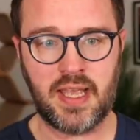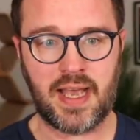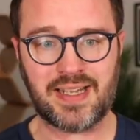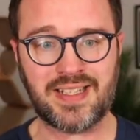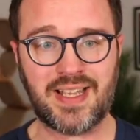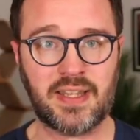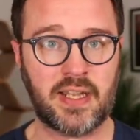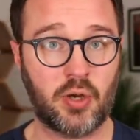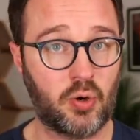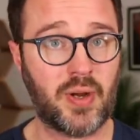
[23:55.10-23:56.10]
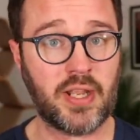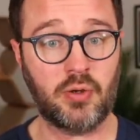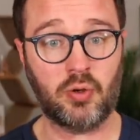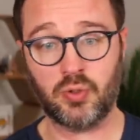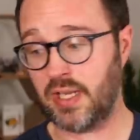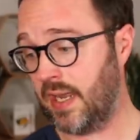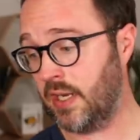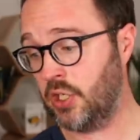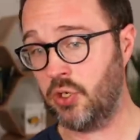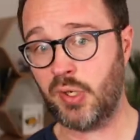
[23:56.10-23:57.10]
As I said, they all let you order a
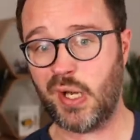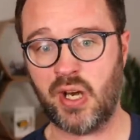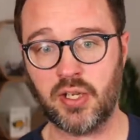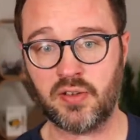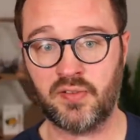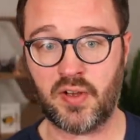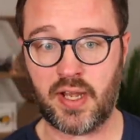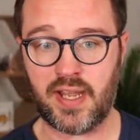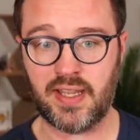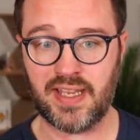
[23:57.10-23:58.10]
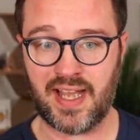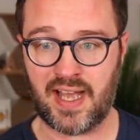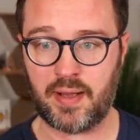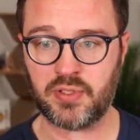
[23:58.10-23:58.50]
new card via the app,